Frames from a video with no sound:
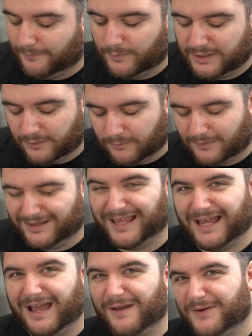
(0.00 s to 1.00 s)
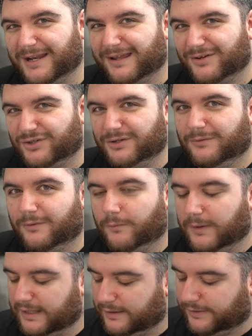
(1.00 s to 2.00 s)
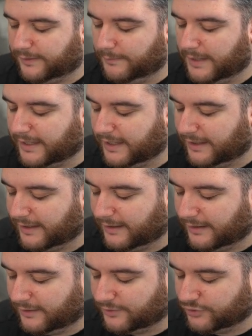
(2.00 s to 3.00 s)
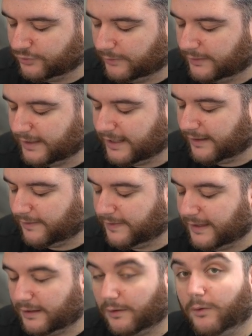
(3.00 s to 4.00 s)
We don't really have an issue with making sure that guys stick,